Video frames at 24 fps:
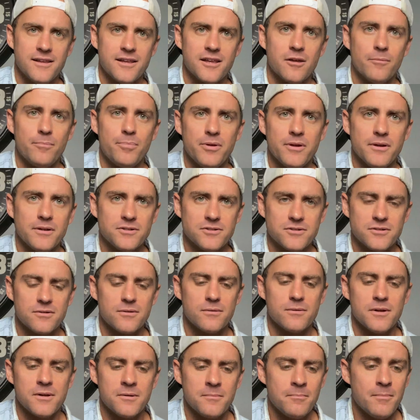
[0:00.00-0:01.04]
take a
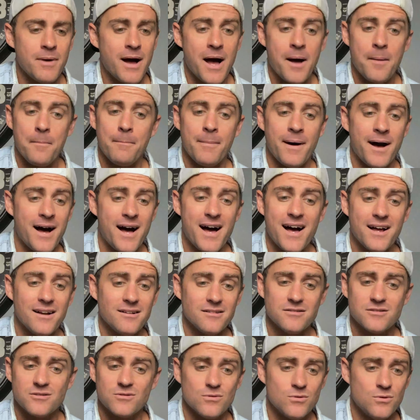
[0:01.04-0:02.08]
picture in my
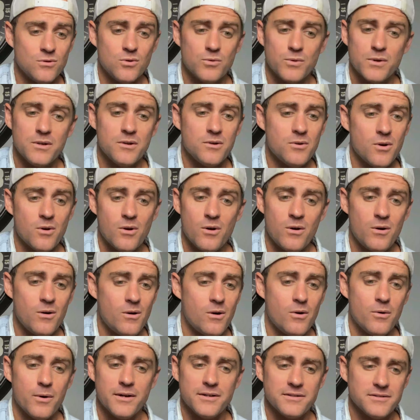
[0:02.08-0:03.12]
mind so we're
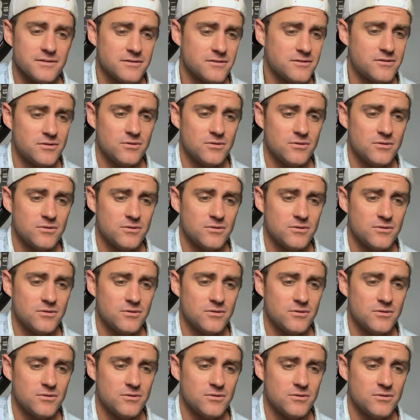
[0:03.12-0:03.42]
always